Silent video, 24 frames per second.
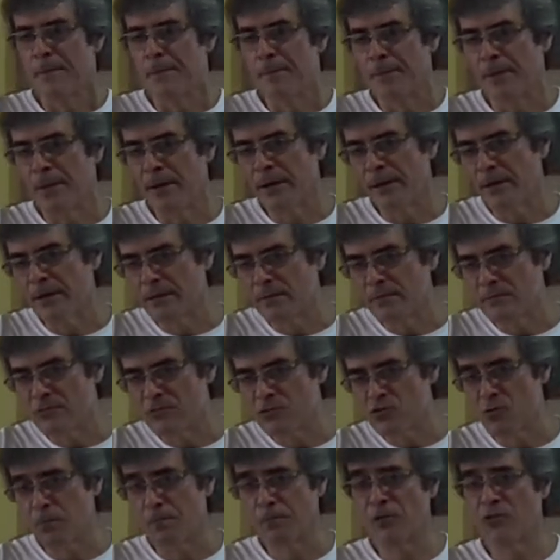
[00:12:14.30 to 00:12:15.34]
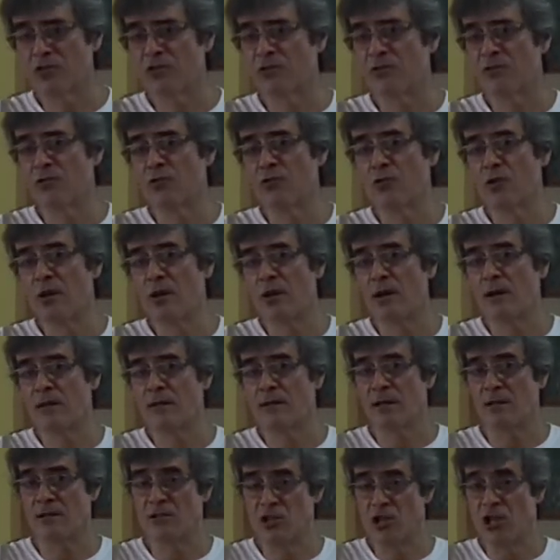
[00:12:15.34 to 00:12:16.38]
but supposedly uh,
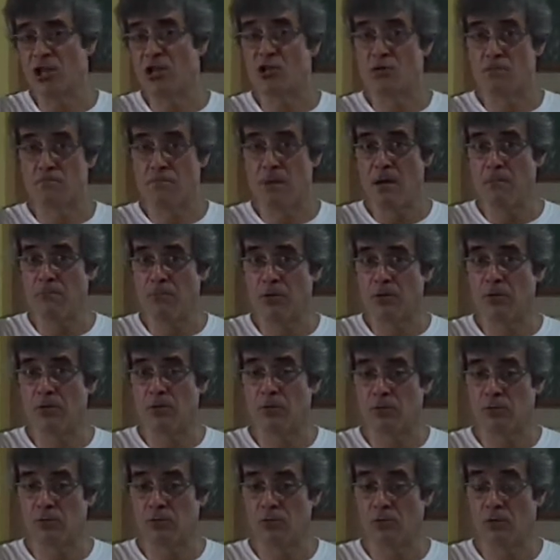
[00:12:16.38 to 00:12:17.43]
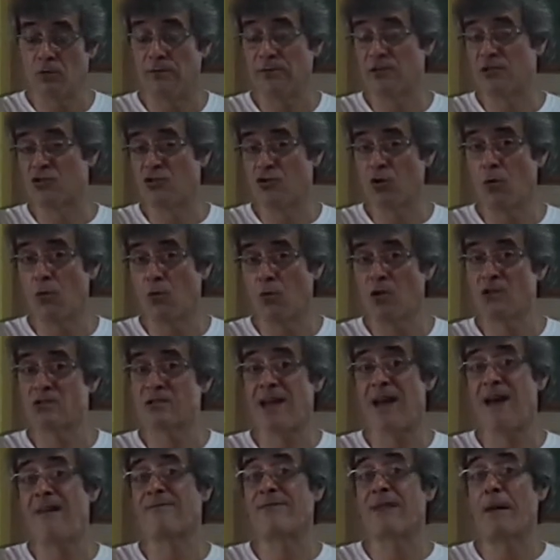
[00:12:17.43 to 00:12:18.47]
each member on the Stormwatch
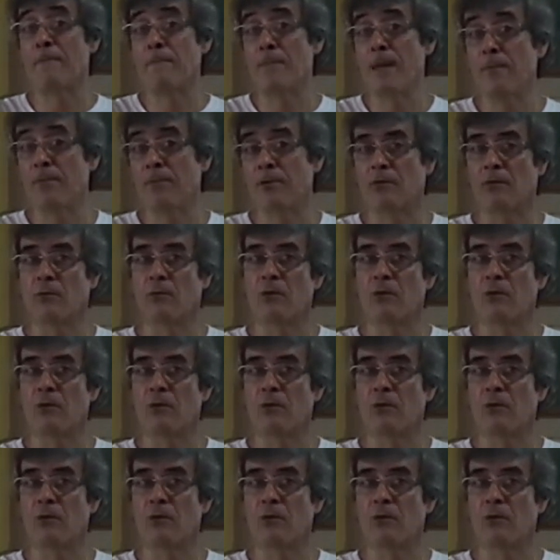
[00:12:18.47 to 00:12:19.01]
have that beeper.